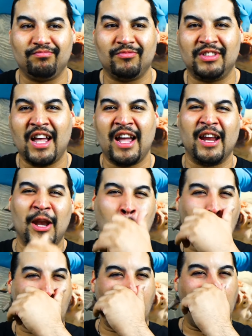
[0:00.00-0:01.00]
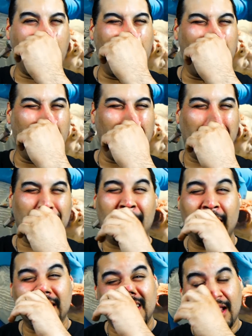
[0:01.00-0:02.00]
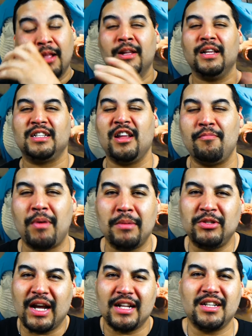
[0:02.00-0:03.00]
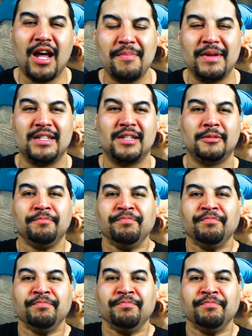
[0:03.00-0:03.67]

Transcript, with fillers: dying. Uh, minus, instead of bombs, you got zombies.